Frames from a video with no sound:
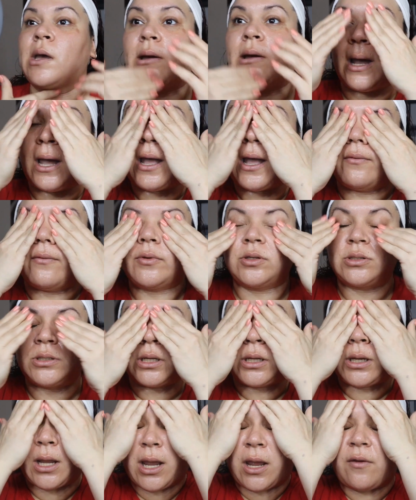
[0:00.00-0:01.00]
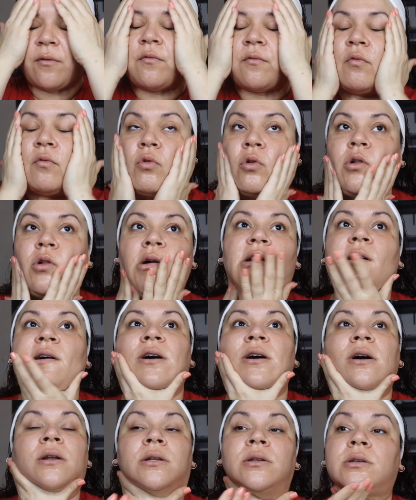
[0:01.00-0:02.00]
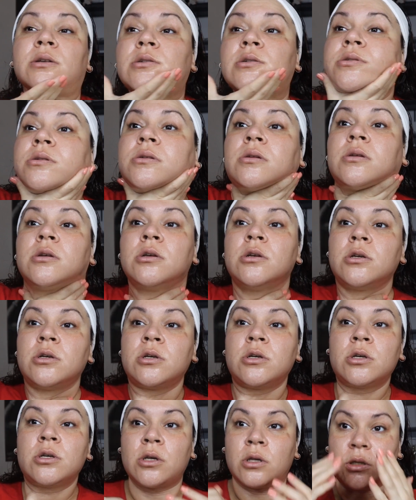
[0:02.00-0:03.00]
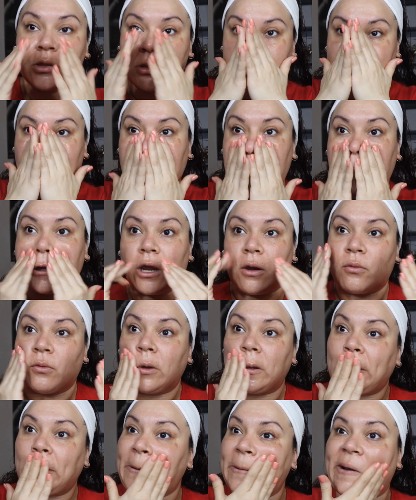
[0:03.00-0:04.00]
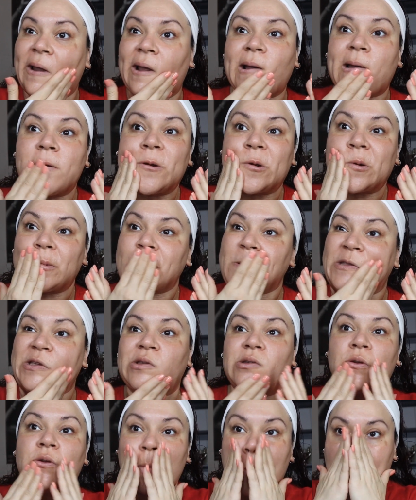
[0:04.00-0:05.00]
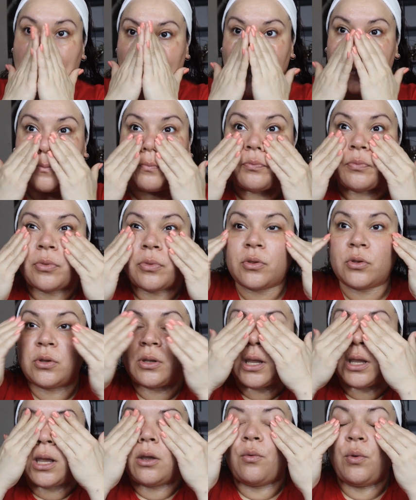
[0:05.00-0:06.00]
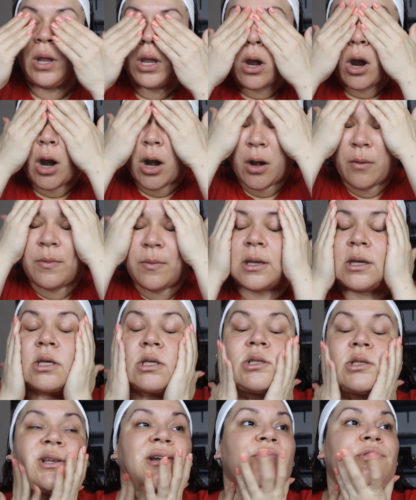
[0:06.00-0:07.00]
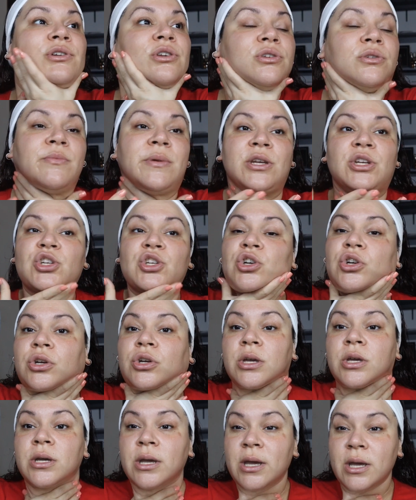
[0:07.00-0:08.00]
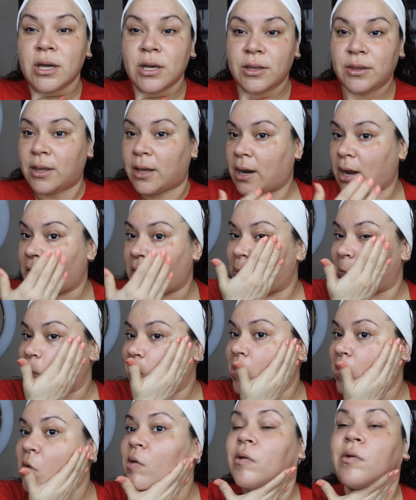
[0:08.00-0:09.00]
I haven't done a full-on skincare routine like I normally do, but today we are, because I want to make sure that I am